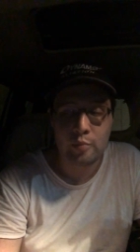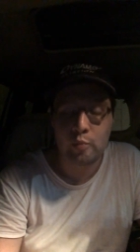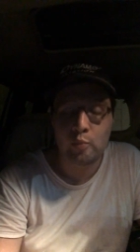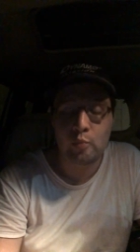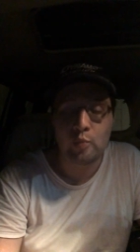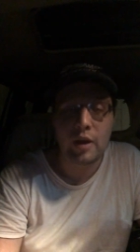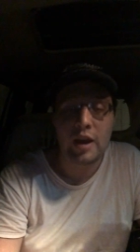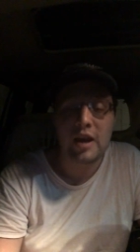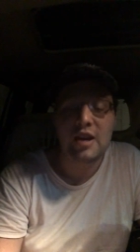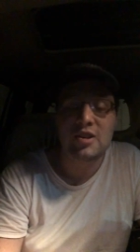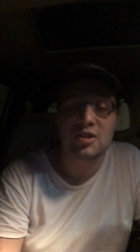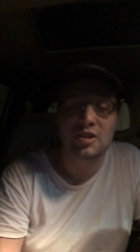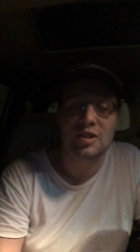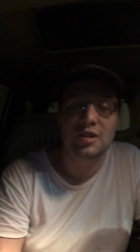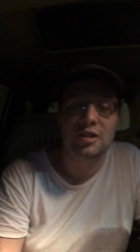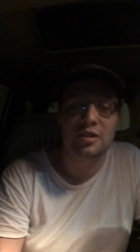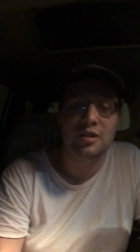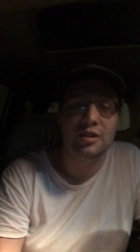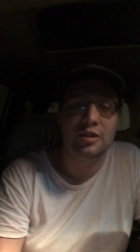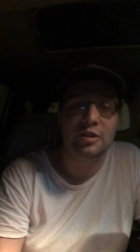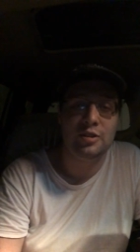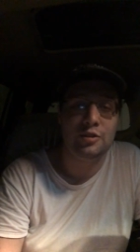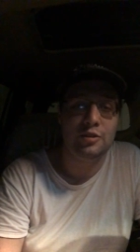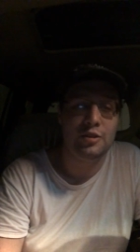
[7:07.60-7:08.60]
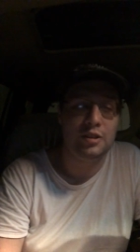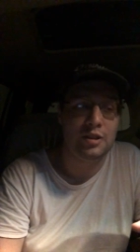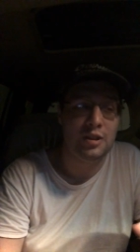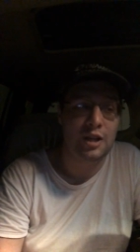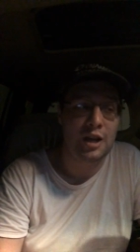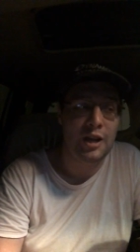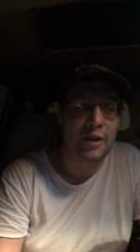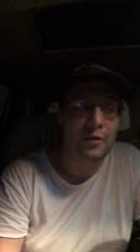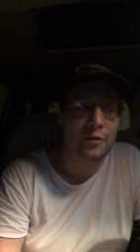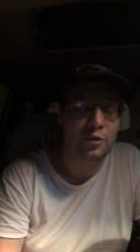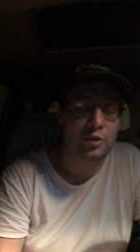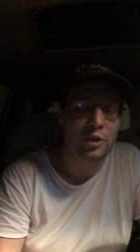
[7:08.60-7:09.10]
basically do the
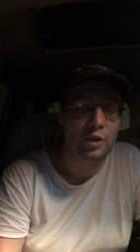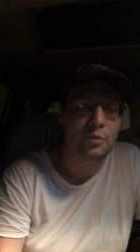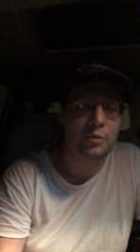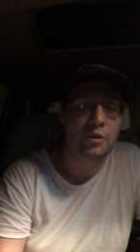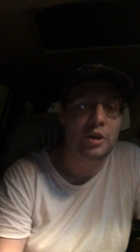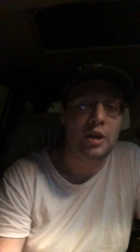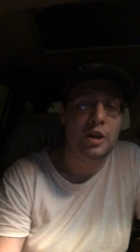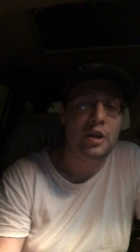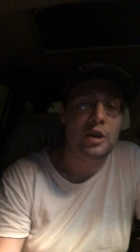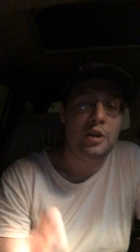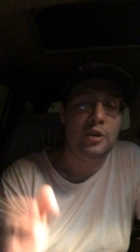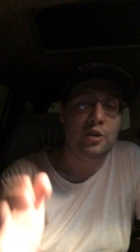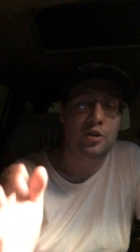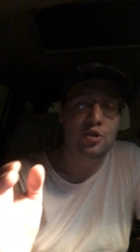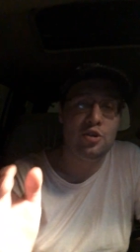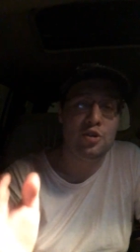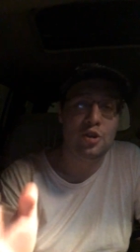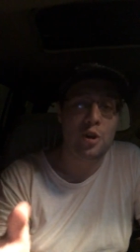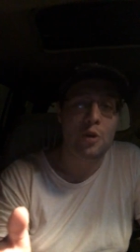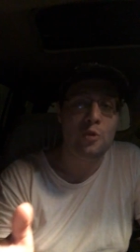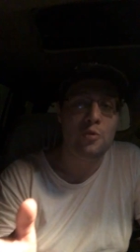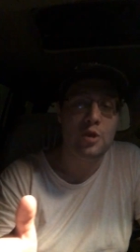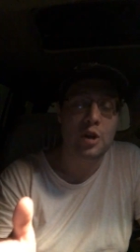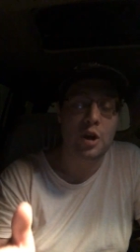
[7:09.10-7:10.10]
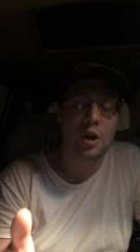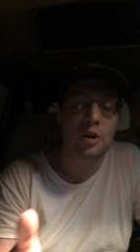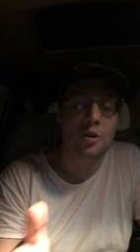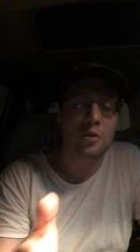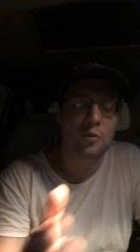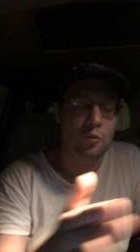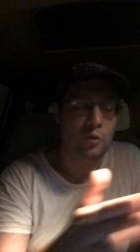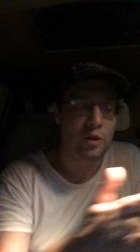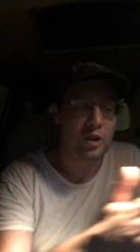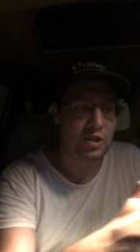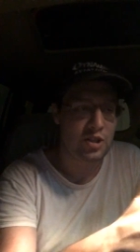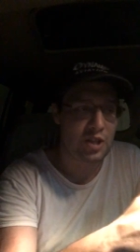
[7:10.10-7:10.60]
live stream, show y'all
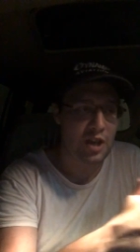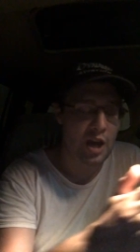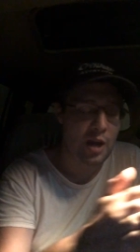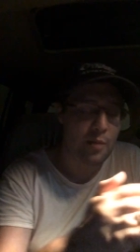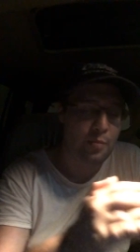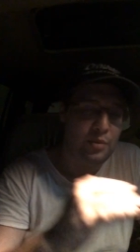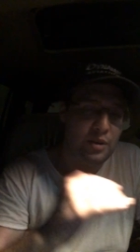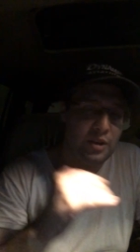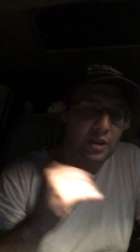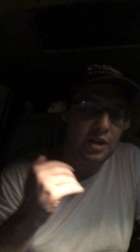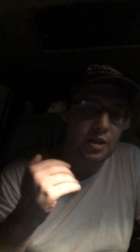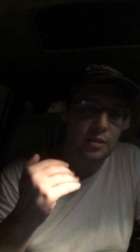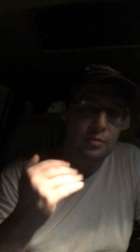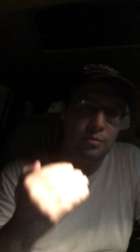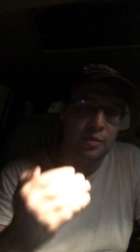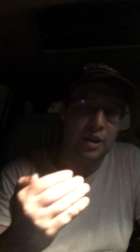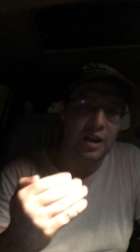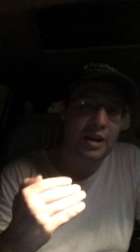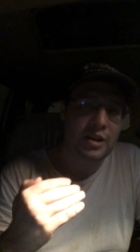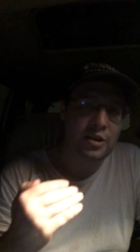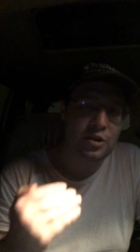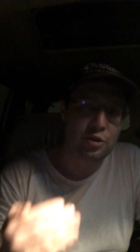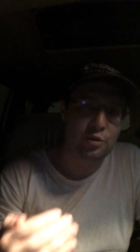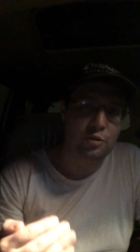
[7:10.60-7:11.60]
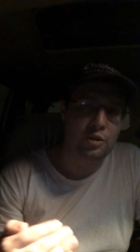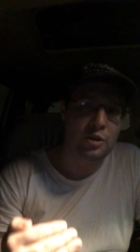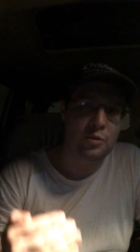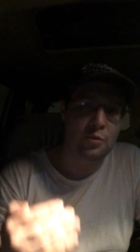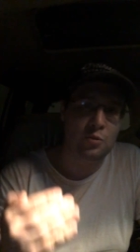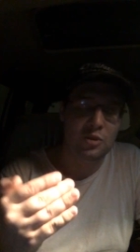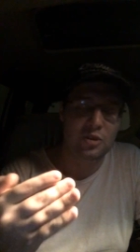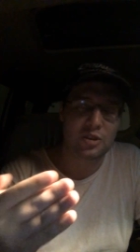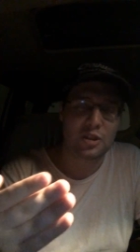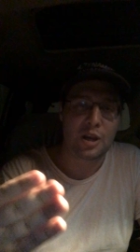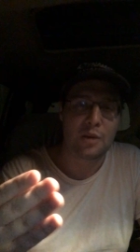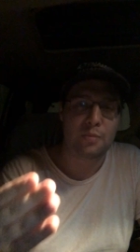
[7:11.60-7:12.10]
what's happening in my stream,
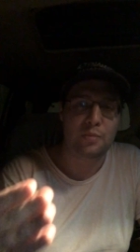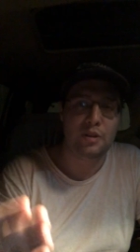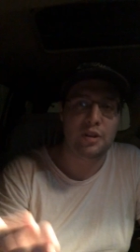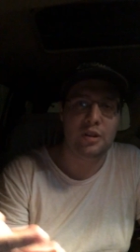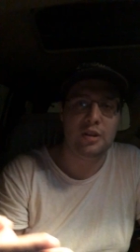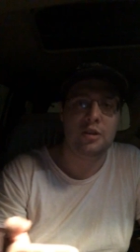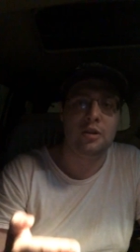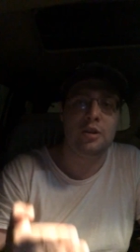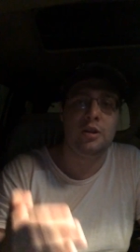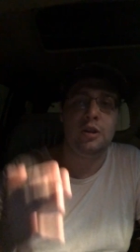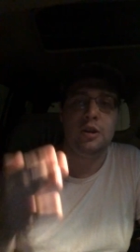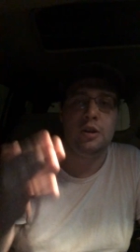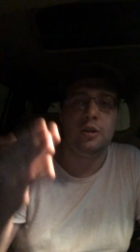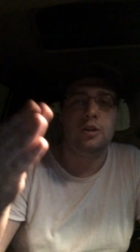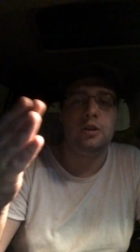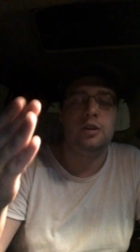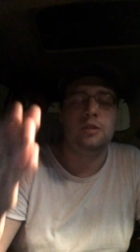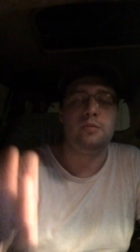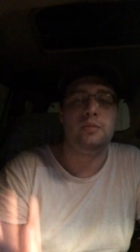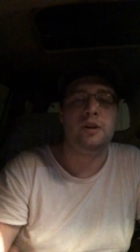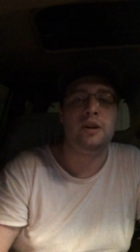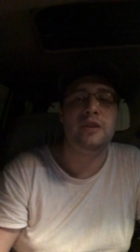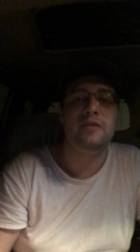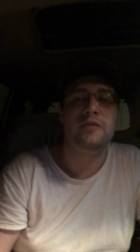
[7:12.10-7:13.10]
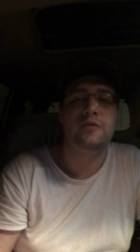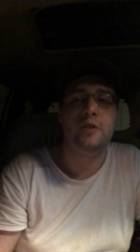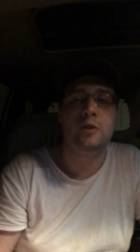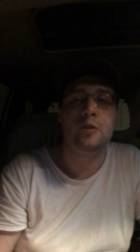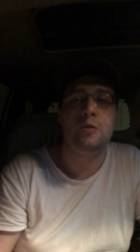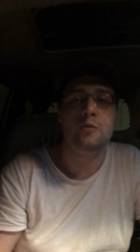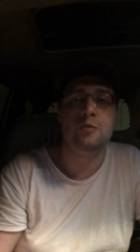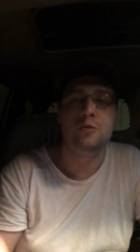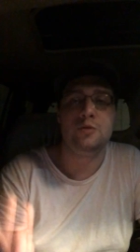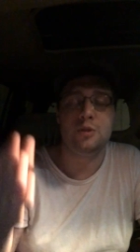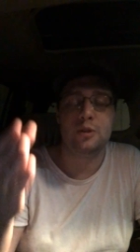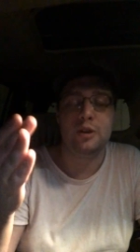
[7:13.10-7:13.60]
what's happening on my
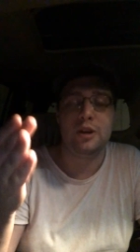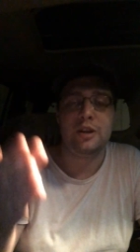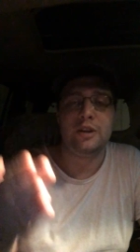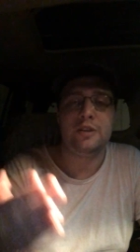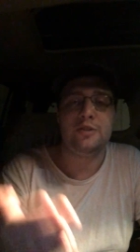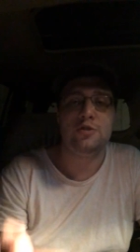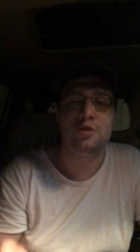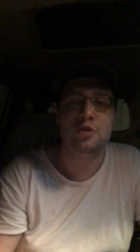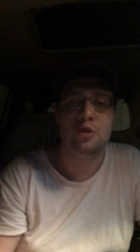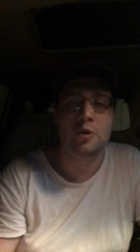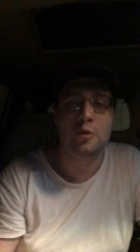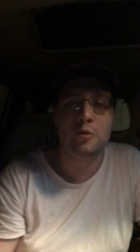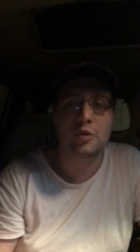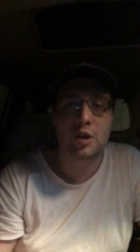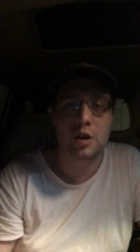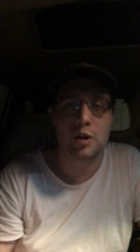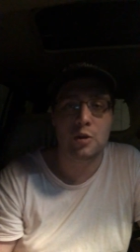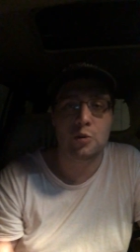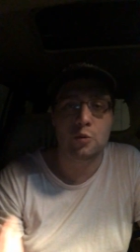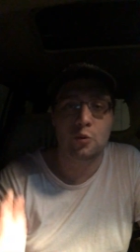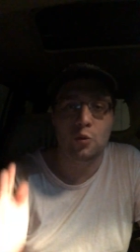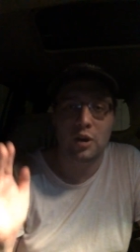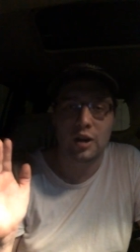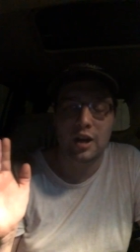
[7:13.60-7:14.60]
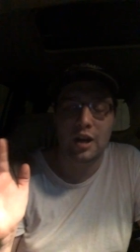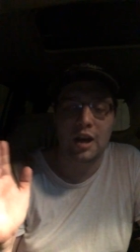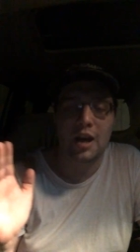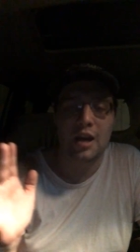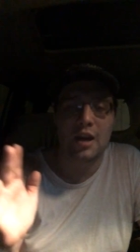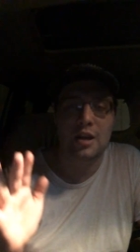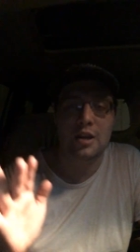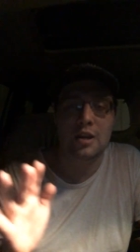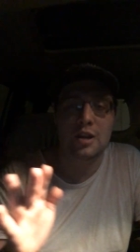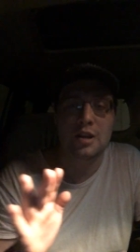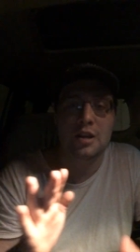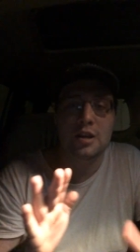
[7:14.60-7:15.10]
phone, so I can show y'all
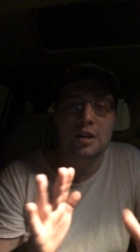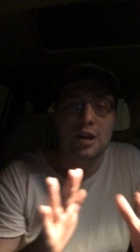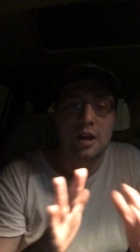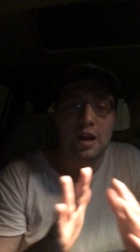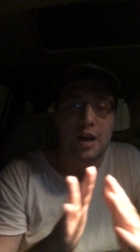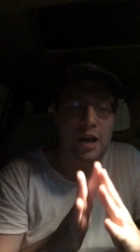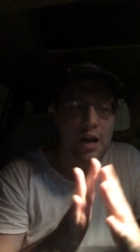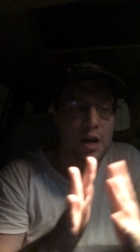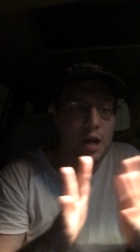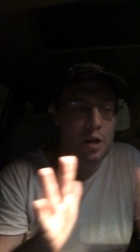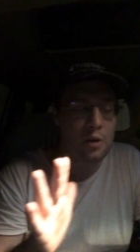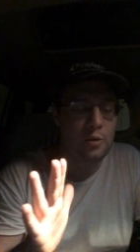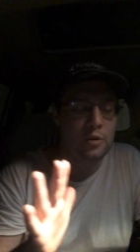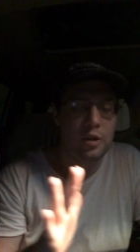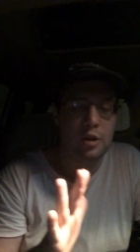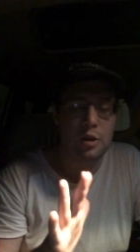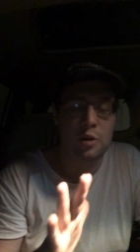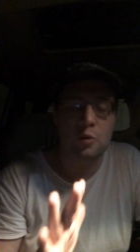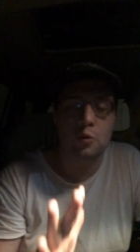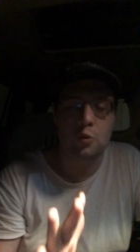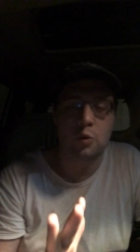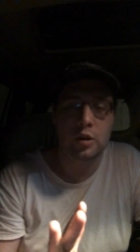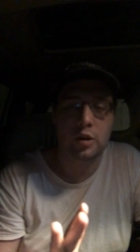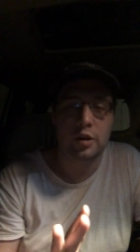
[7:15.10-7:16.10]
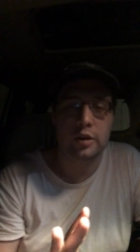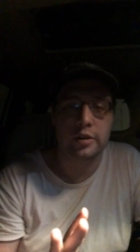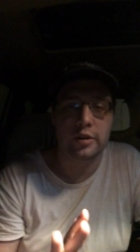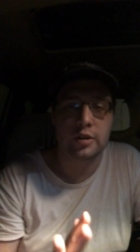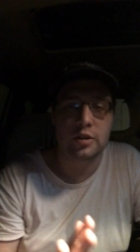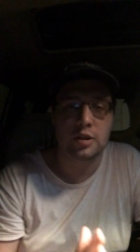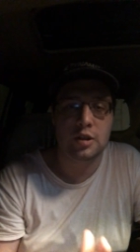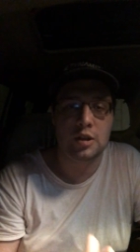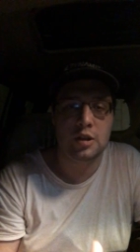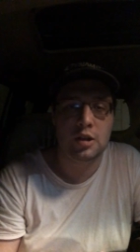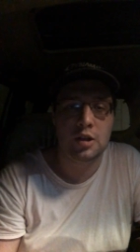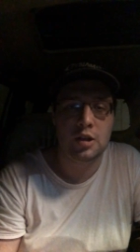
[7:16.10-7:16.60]
how it all
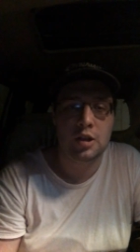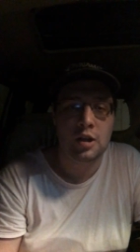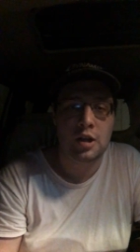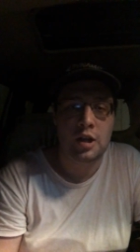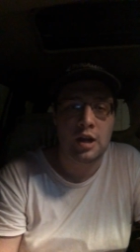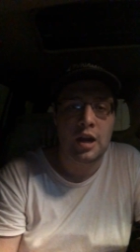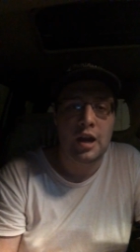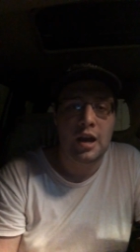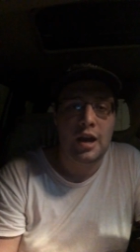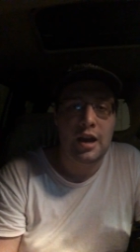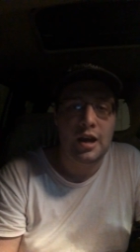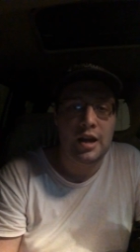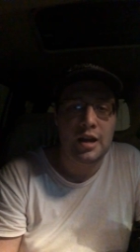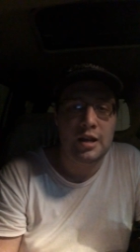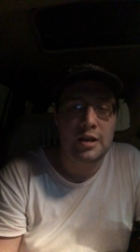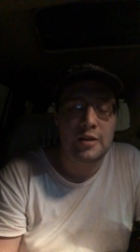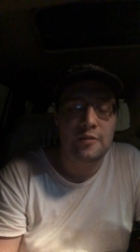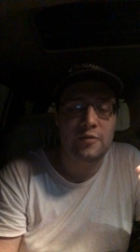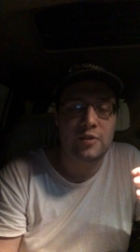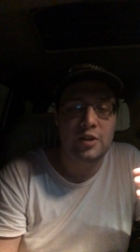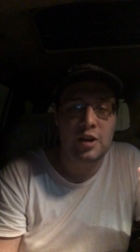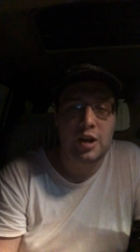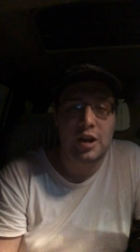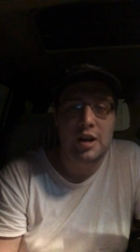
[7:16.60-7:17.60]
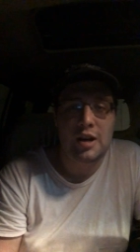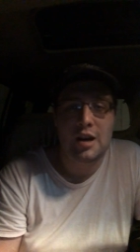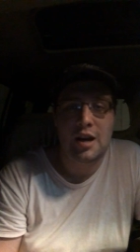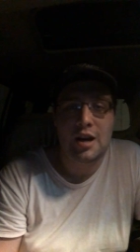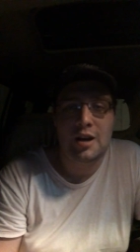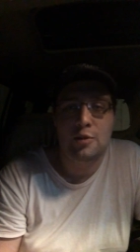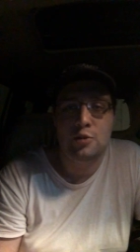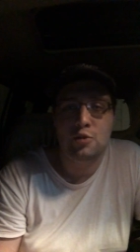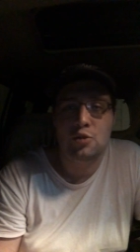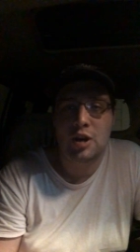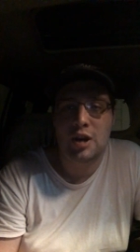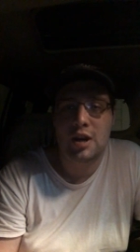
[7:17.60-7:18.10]
works. And if not,
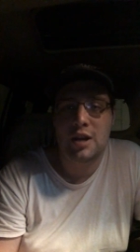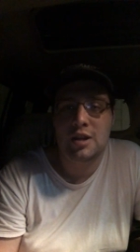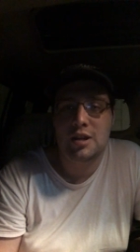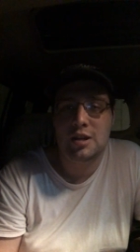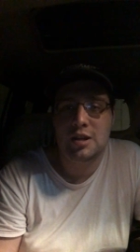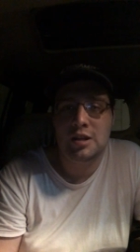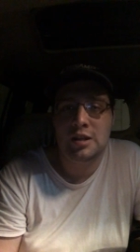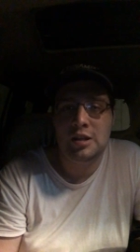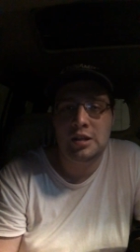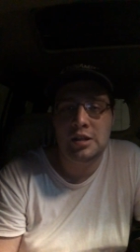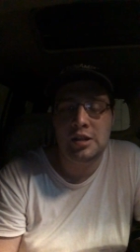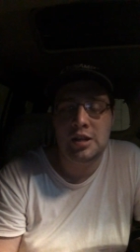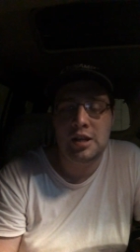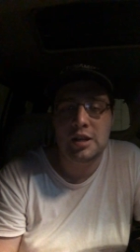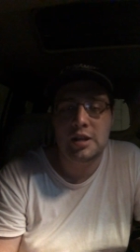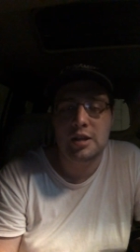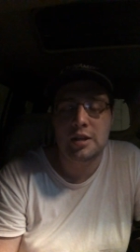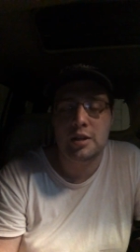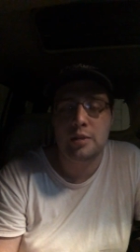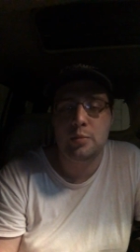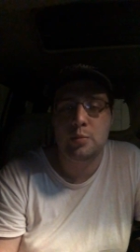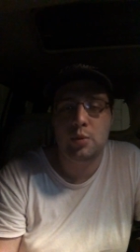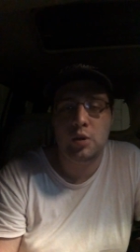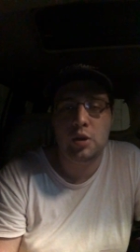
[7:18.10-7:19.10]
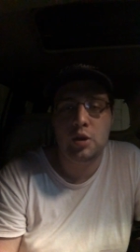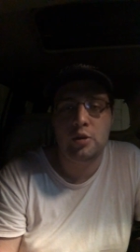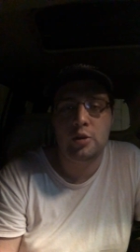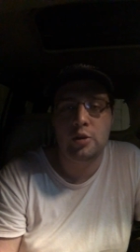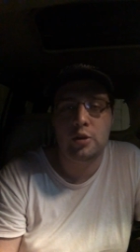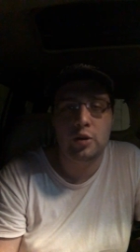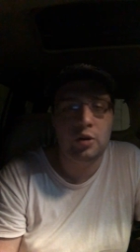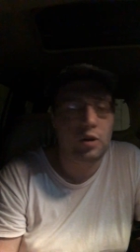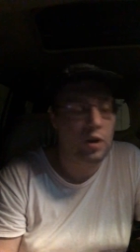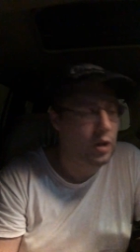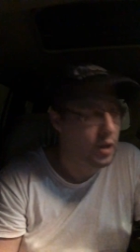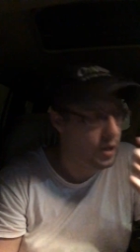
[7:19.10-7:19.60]
I'll try to get a
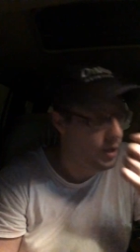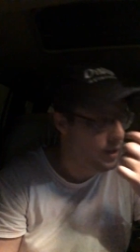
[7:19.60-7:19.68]
computer,